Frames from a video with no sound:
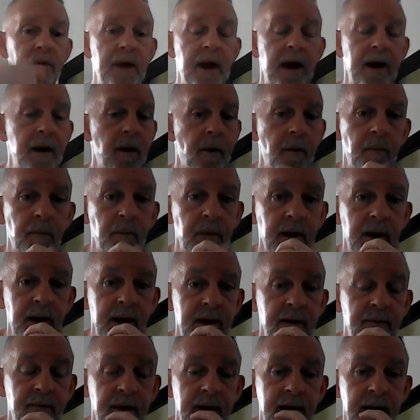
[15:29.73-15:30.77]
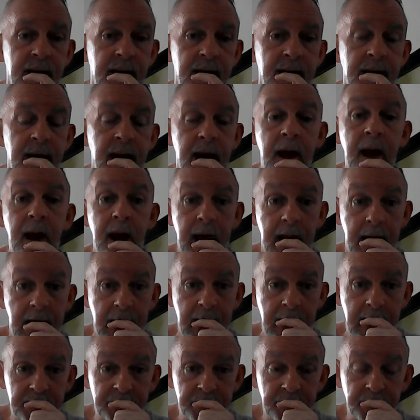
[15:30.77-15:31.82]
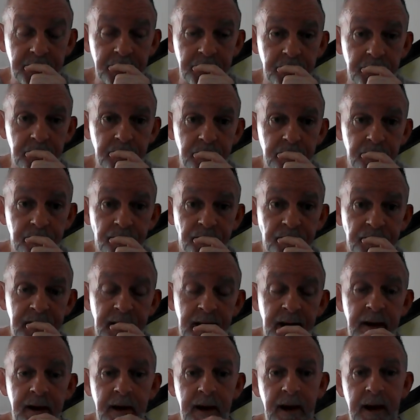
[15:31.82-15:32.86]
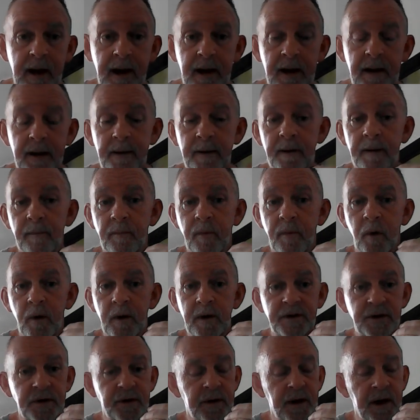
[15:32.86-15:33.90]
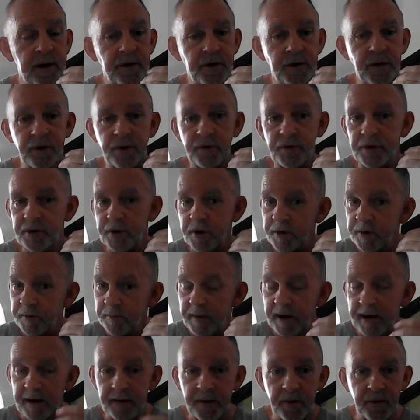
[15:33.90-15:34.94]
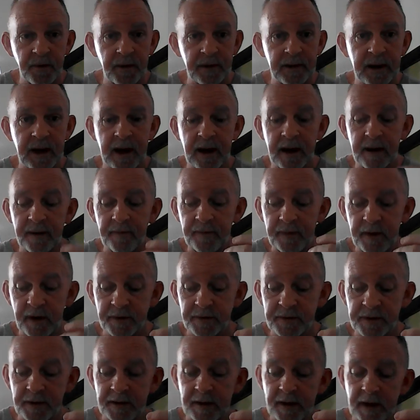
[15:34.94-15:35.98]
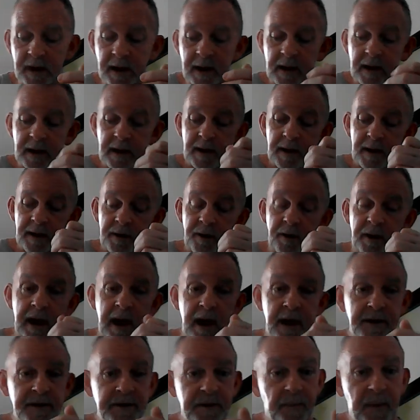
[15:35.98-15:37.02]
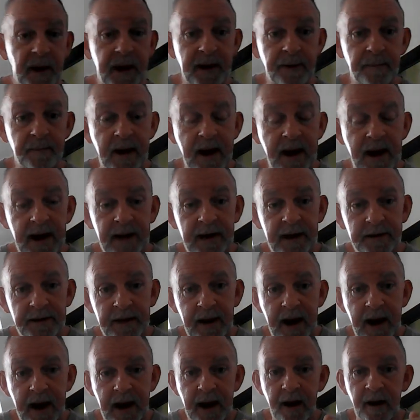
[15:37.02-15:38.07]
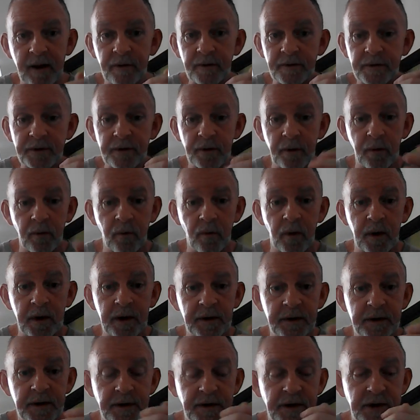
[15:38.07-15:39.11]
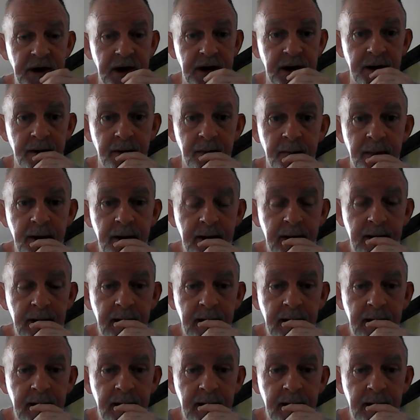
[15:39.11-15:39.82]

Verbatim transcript: they don't believe in. I do. And boys, you need, you should be doing that. If there's a you got a speed bag at the house or one at the gym,